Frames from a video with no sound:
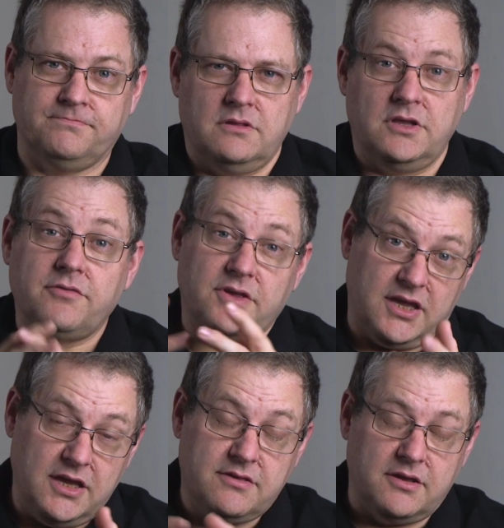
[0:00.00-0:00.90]
The other
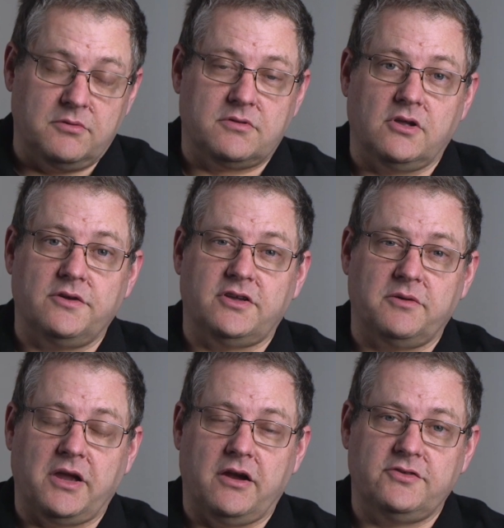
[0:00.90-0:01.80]
key thing with the
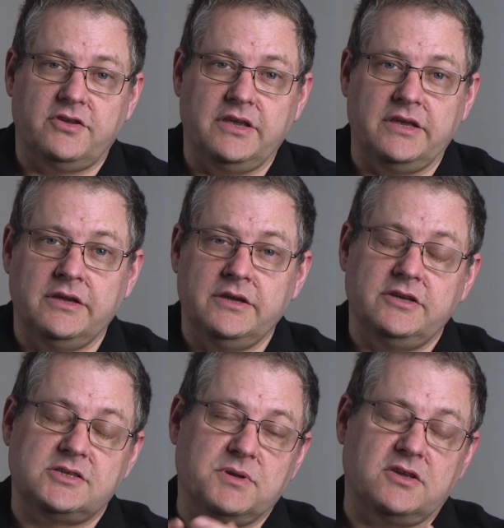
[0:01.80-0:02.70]
lifetime guarantee
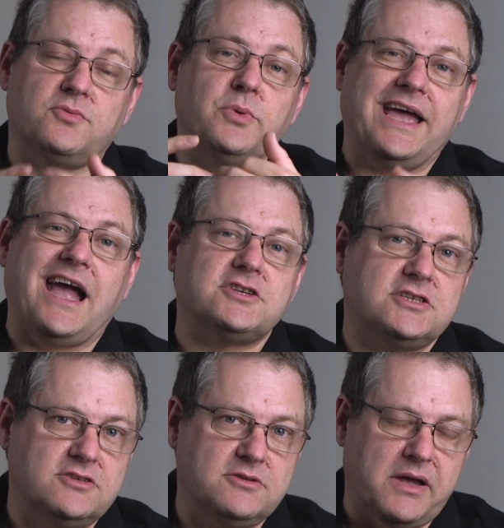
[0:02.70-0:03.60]
is because we
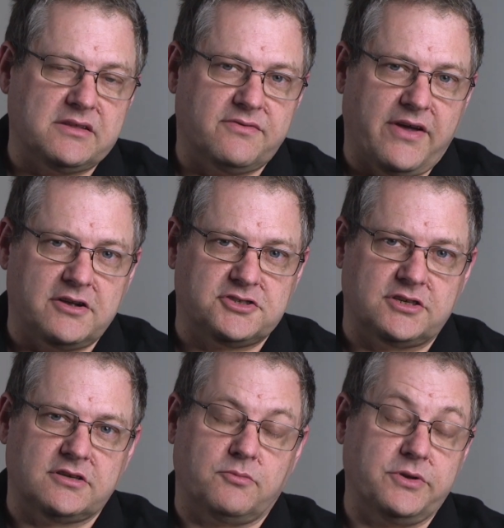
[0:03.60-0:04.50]
actually do the manufacture
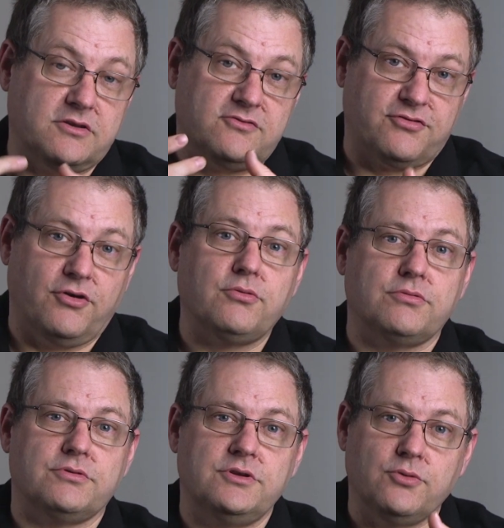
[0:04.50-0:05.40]
and we
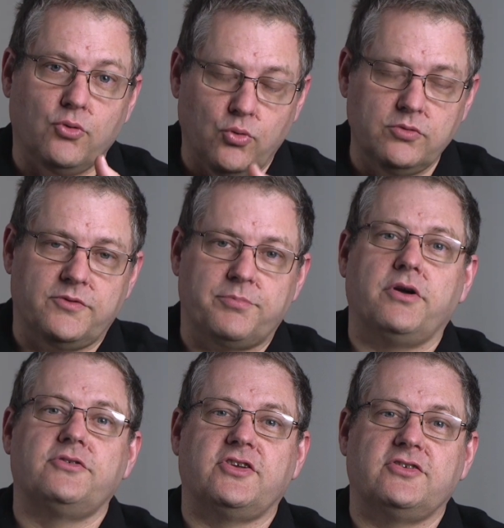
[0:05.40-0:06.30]
control all of the
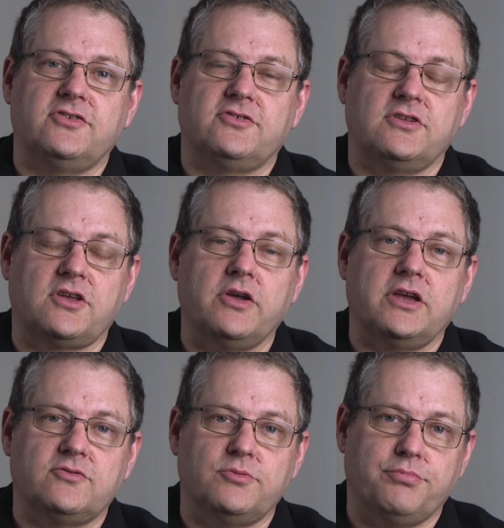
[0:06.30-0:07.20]
processes going
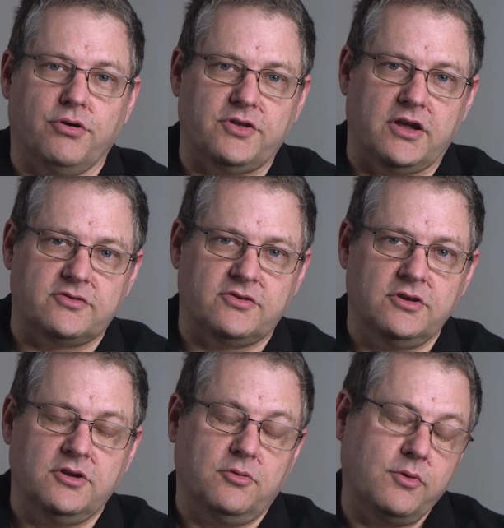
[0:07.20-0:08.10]
into a product,
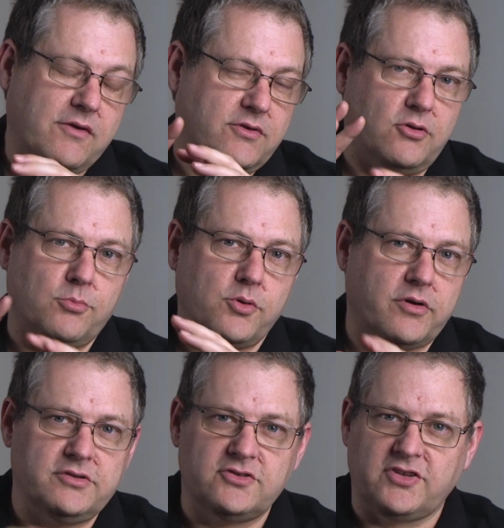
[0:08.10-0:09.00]
we have a lot
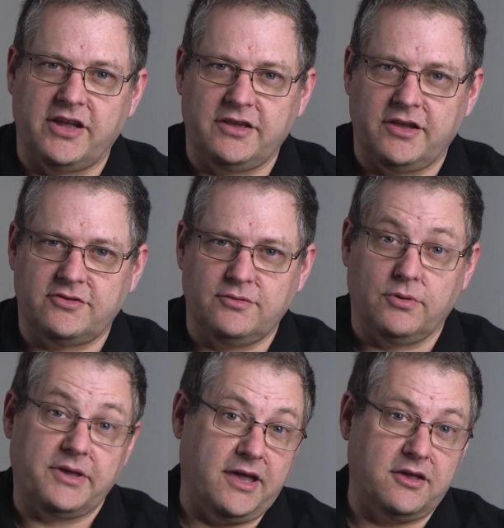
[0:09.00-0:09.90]
more understanding as to
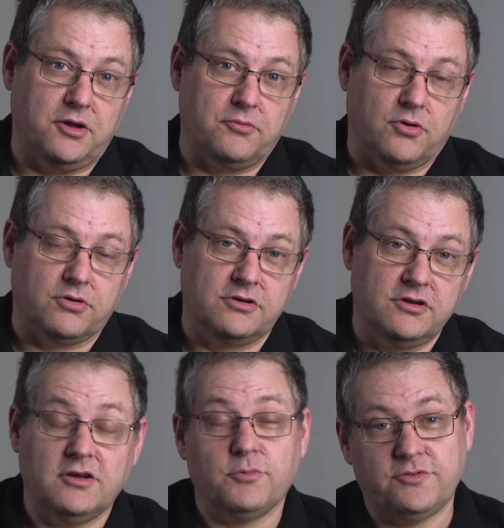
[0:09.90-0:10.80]
what can go wrong
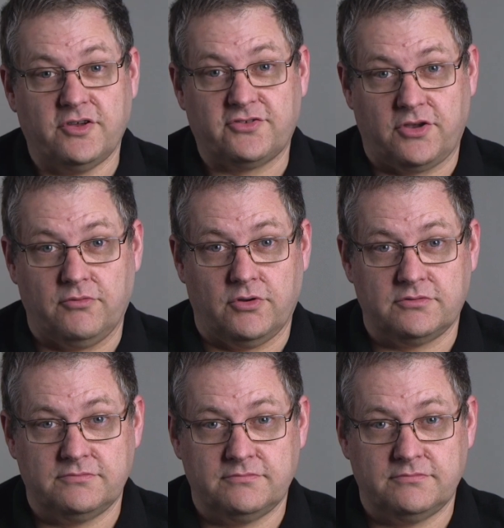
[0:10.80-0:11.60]
and what does go wrong.